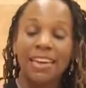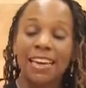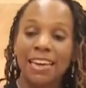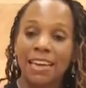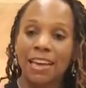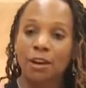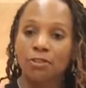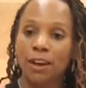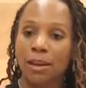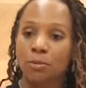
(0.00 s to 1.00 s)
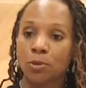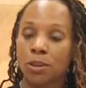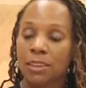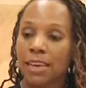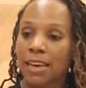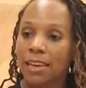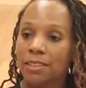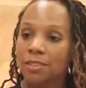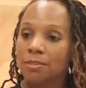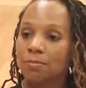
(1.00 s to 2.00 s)
Inhale, find more
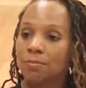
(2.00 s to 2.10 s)
length.